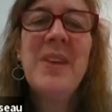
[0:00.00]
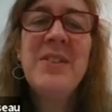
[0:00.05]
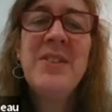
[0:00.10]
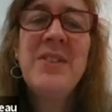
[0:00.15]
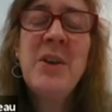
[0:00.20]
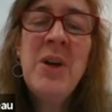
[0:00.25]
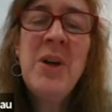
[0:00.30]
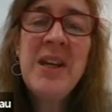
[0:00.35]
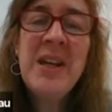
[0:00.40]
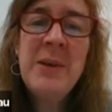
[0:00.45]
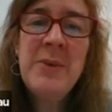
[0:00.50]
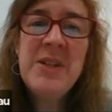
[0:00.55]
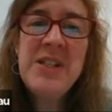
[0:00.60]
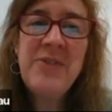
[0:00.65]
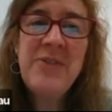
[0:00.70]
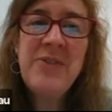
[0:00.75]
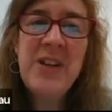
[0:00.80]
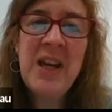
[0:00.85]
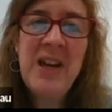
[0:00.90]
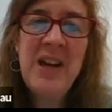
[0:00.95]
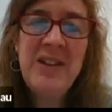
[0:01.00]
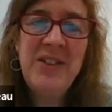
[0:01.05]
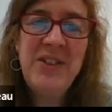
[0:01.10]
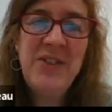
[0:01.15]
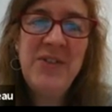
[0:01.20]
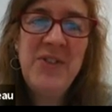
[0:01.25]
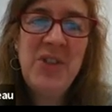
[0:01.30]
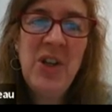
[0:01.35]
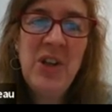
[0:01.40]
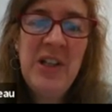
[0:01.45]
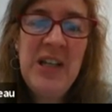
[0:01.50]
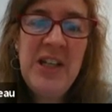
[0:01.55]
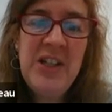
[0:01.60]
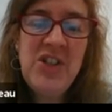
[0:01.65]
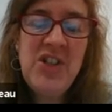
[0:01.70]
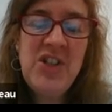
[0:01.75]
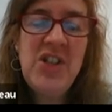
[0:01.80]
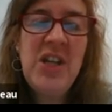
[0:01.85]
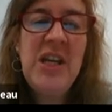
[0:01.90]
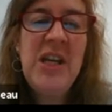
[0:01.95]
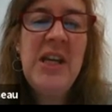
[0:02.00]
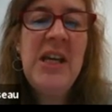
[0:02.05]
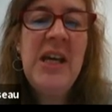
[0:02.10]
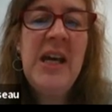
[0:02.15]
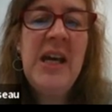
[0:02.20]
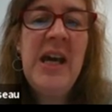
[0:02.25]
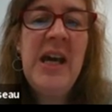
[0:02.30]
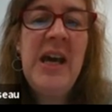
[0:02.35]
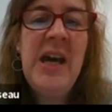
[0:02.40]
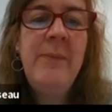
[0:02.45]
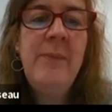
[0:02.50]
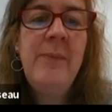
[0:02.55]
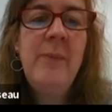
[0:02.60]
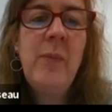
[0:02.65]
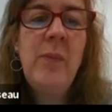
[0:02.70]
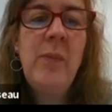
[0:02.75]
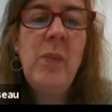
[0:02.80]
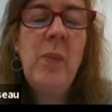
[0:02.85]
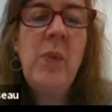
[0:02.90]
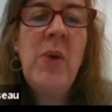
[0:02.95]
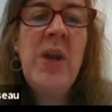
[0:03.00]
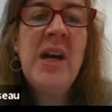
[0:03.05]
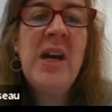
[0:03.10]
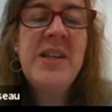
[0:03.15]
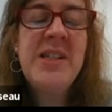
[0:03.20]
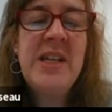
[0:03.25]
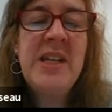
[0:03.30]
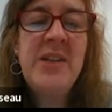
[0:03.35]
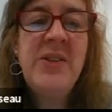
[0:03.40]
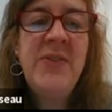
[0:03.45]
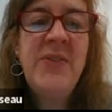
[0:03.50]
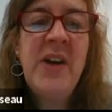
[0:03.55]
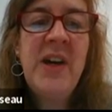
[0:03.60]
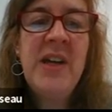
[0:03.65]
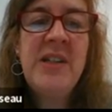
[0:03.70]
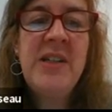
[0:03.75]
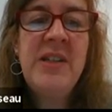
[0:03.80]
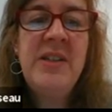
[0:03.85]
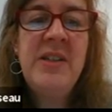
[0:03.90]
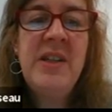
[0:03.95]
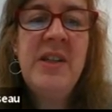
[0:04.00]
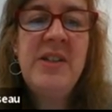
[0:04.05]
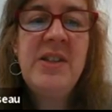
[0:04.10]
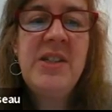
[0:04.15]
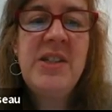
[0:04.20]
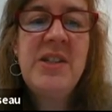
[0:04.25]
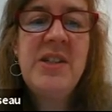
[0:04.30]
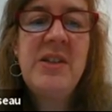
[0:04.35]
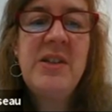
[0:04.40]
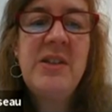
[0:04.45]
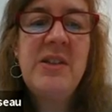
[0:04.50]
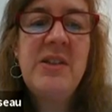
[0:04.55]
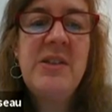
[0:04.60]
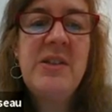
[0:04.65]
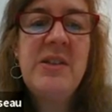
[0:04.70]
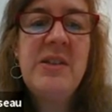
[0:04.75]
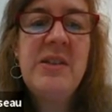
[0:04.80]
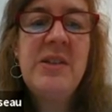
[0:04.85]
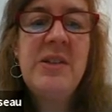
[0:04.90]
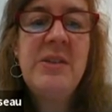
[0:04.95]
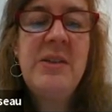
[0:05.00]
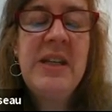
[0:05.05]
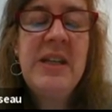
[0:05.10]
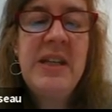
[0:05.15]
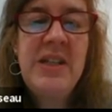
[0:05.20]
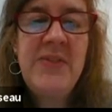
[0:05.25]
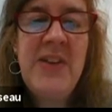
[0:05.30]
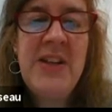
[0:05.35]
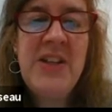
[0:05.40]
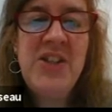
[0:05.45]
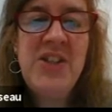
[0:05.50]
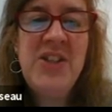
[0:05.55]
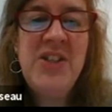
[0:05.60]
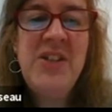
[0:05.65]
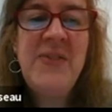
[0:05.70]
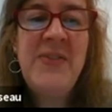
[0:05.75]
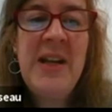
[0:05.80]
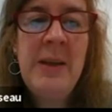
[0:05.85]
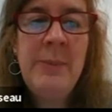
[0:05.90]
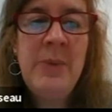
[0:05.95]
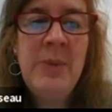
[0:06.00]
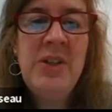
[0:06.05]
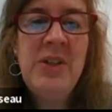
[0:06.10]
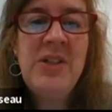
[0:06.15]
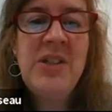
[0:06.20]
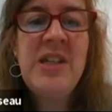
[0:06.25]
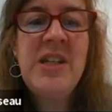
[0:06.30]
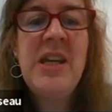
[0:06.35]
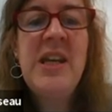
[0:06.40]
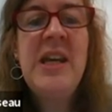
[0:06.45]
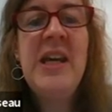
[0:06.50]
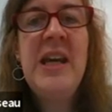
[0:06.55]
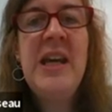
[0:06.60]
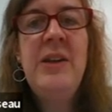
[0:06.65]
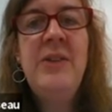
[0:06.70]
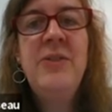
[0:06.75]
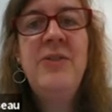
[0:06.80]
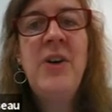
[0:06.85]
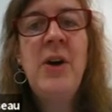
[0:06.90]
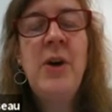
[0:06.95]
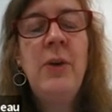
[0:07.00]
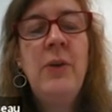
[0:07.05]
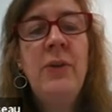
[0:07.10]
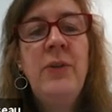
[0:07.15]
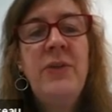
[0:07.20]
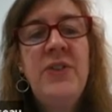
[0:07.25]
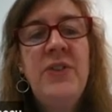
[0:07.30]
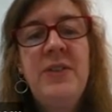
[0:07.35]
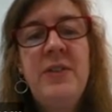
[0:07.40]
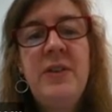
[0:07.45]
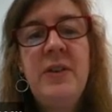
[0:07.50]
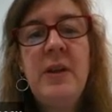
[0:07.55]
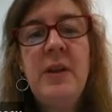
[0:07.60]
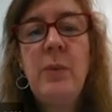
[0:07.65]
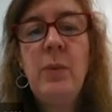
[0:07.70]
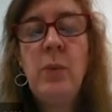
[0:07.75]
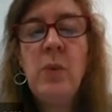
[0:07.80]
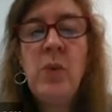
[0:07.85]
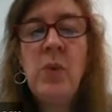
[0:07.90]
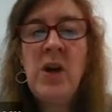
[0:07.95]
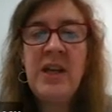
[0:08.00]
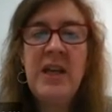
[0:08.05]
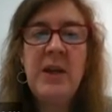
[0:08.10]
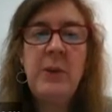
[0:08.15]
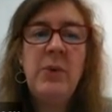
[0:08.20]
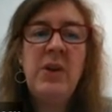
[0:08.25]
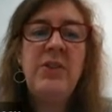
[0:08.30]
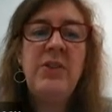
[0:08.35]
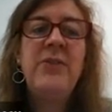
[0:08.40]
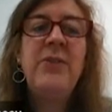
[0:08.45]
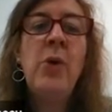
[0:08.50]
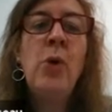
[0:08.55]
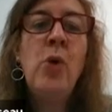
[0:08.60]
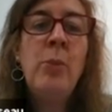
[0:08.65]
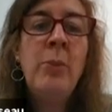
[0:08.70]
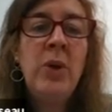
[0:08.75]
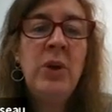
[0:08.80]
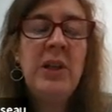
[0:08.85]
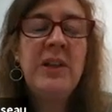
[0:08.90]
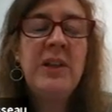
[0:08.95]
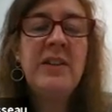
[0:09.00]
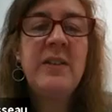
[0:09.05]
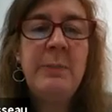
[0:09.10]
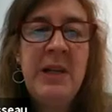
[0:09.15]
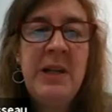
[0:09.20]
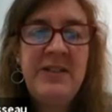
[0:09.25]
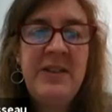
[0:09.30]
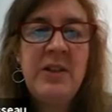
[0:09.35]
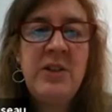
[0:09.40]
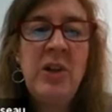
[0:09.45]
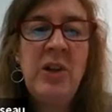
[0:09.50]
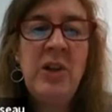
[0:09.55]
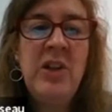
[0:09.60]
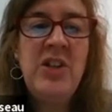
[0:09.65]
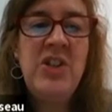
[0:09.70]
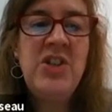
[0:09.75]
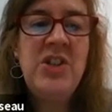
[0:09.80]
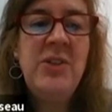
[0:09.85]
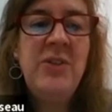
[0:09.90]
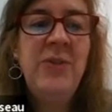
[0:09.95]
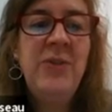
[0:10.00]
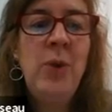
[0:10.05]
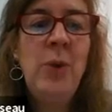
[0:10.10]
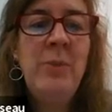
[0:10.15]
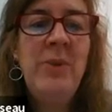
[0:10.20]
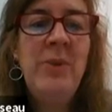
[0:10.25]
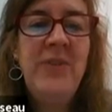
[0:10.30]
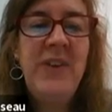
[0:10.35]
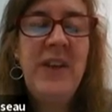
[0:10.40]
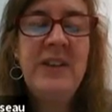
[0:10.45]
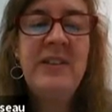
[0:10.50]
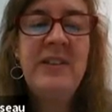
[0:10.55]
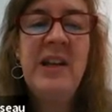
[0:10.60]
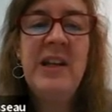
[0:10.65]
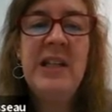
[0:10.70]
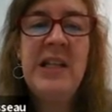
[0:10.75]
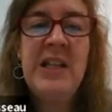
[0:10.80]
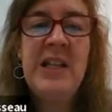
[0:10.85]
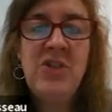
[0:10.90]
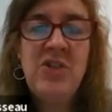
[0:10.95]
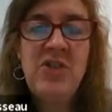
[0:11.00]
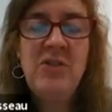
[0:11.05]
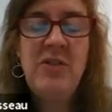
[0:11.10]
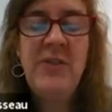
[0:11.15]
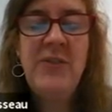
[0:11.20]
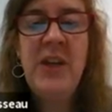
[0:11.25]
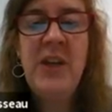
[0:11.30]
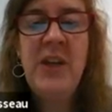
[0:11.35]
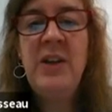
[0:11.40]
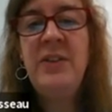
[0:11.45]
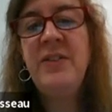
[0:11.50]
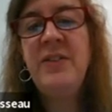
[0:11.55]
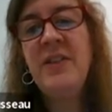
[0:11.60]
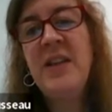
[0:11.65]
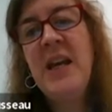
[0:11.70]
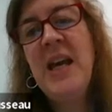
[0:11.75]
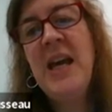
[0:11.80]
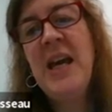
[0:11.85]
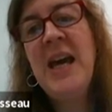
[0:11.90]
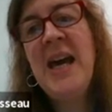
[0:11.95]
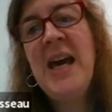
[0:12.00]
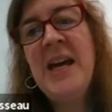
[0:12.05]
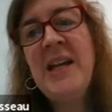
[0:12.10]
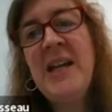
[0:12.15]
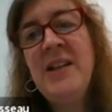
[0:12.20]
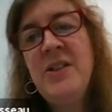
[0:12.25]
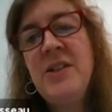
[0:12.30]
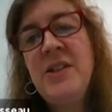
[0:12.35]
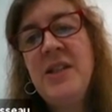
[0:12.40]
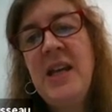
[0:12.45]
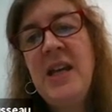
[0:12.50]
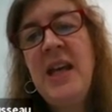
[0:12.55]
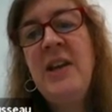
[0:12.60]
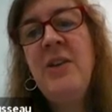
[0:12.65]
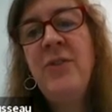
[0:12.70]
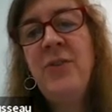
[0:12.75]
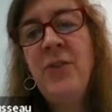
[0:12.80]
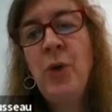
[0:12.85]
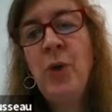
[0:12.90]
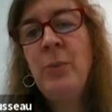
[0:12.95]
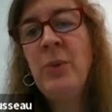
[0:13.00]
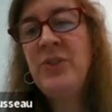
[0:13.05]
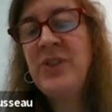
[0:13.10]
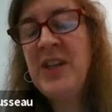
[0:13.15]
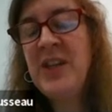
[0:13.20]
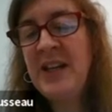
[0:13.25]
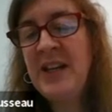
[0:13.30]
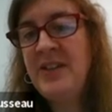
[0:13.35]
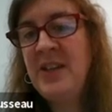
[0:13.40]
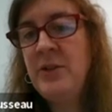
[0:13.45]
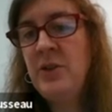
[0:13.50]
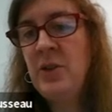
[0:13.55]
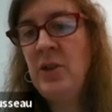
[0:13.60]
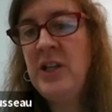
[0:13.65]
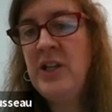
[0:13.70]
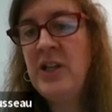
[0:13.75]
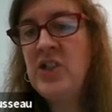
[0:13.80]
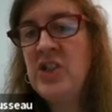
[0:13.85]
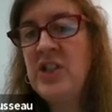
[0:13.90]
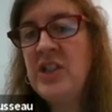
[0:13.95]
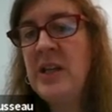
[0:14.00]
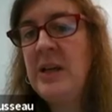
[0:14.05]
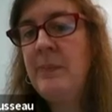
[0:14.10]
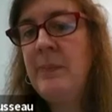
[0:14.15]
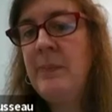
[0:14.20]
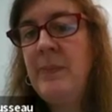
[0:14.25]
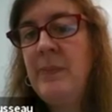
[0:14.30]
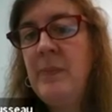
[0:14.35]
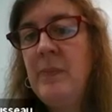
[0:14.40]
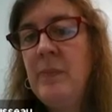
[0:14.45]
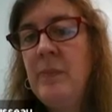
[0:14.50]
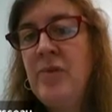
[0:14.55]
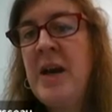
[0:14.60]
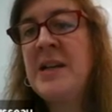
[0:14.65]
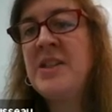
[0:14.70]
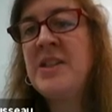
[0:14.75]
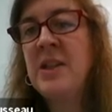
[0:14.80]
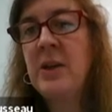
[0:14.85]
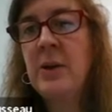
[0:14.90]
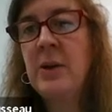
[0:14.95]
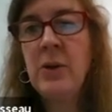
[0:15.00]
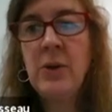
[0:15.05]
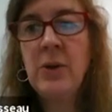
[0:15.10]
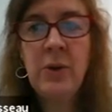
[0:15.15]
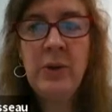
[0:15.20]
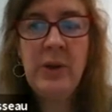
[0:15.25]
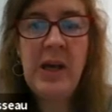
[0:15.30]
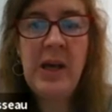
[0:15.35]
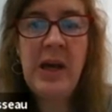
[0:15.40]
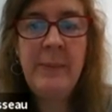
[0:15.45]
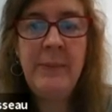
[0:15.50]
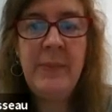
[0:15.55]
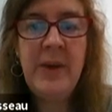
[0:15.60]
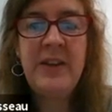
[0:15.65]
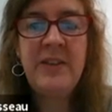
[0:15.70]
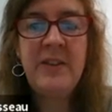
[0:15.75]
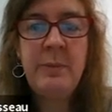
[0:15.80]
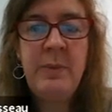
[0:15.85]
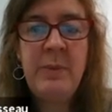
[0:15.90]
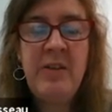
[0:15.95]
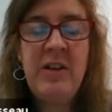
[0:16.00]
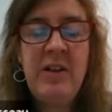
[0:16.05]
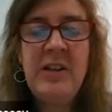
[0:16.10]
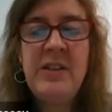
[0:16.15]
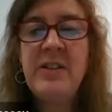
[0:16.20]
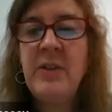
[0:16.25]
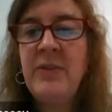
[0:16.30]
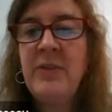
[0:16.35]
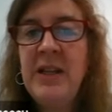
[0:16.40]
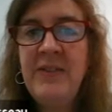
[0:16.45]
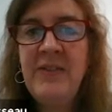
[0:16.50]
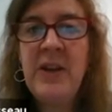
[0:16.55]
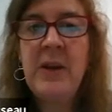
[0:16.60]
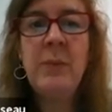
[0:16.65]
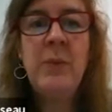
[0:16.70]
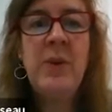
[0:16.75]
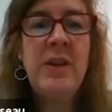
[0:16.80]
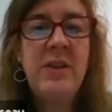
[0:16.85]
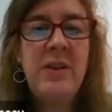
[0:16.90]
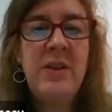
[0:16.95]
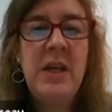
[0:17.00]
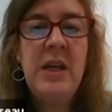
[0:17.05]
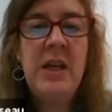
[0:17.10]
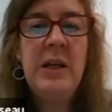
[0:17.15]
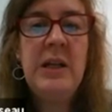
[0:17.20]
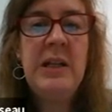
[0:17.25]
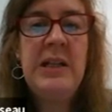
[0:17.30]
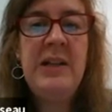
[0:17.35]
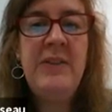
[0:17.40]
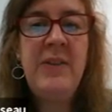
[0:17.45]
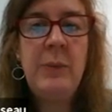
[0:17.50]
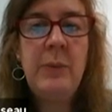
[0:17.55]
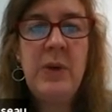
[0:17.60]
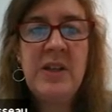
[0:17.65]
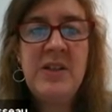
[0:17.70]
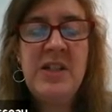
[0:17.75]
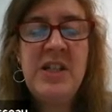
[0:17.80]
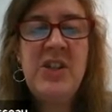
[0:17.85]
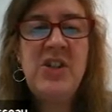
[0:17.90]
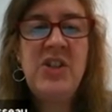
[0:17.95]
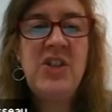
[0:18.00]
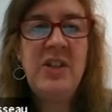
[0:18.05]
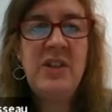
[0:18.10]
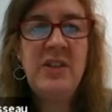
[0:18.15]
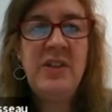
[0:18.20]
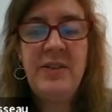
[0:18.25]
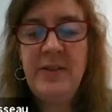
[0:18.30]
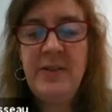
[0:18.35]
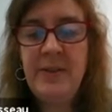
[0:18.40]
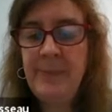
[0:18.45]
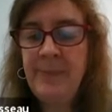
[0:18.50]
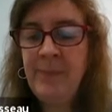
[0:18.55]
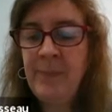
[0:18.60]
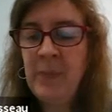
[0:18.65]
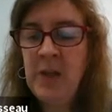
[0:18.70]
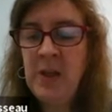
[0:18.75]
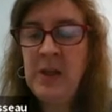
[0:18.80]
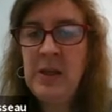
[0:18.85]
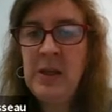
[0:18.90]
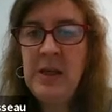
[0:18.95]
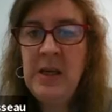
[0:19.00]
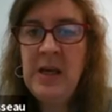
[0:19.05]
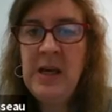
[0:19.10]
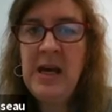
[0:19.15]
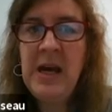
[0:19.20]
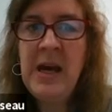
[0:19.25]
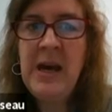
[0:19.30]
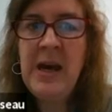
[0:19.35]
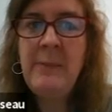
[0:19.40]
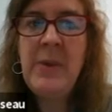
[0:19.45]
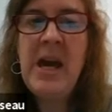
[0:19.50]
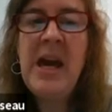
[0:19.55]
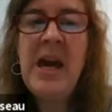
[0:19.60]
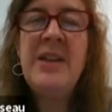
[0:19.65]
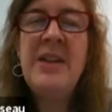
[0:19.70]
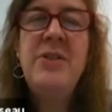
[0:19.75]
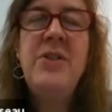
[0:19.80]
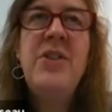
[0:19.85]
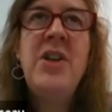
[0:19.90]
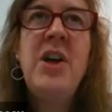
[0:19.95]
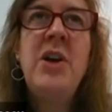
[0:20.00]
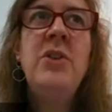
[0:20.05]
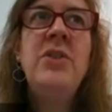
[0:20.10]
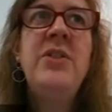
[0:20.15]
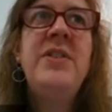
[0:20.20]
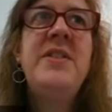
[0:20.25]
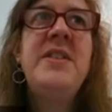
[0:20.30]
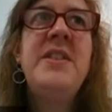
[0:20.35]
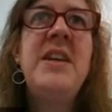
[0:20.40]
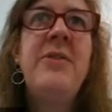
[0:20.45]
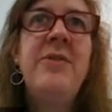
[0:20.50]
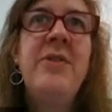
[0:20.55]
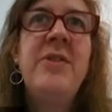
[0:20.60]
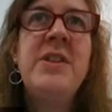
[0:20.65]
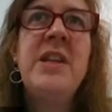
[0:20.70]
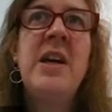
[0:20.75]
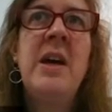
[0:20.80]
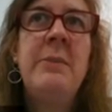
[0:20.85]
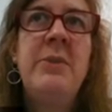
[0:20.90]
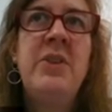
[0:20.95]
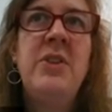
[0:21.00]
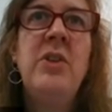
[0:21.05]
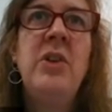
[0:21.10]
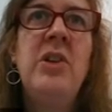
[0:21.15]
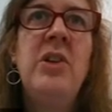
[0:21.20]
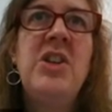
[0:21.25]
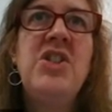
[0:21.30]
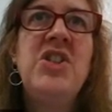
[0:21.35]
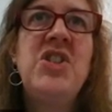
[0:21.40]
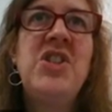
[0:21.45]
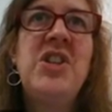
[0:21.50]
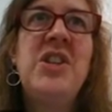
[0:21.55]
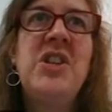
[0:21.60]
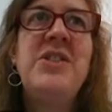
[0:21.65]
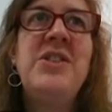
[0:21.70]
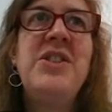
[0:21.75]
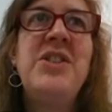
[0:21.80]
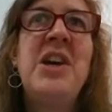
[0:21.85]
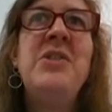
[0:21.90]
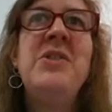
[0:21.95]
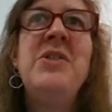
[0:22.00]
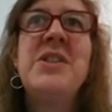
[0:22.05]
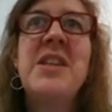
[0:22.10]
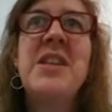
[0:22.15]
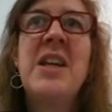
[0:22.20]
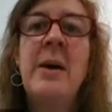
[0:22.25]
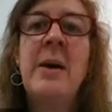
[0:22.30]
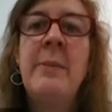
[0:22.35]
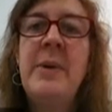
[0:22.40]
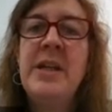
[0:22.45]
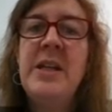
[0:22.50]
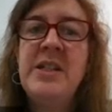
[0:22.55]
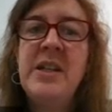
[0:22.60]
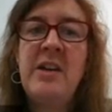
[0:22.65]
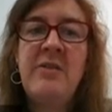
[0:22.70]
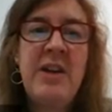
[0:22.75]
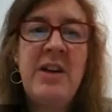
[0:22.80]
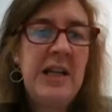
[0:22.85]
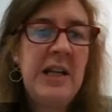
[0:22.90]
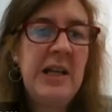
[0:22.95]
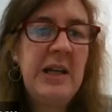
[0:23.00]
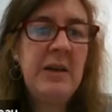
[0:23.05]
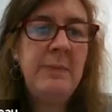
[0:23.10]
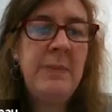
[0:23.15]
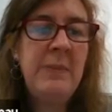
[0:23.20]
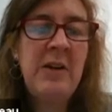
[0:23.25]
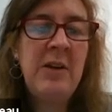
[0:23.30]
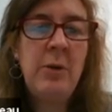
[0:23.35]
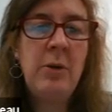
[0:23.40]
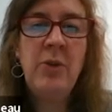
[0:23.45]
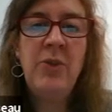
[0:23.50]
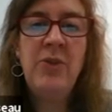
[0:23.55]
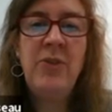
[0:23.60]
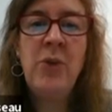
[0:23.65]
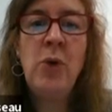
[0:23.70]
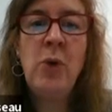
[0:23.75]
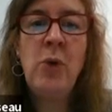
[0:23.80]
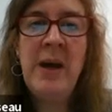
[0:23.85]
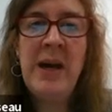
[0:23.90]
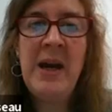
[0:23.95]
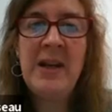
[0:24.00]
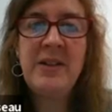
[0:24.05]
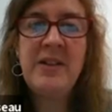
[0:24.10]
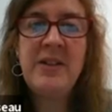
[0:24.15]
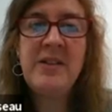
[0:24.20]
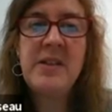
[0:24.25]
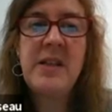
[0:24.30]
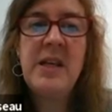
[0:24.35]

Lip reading: So working with different kinds of knowledge, we identified that doing intervention development involves working with formal explicit knowledge in the form of things like literature reviews, and informal tacit knowledge, that practical experience of living with conditions. And those different types of knowledge don't come in directly comparable formats.